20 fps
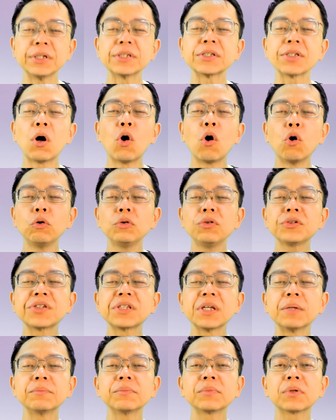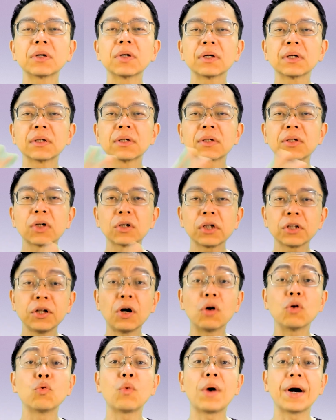it's a wholesome
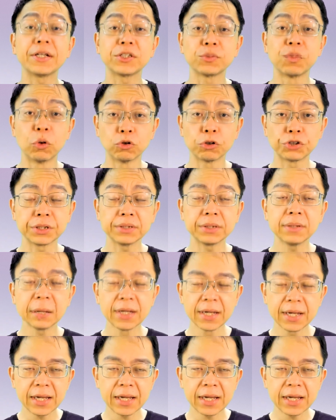clockwise motion.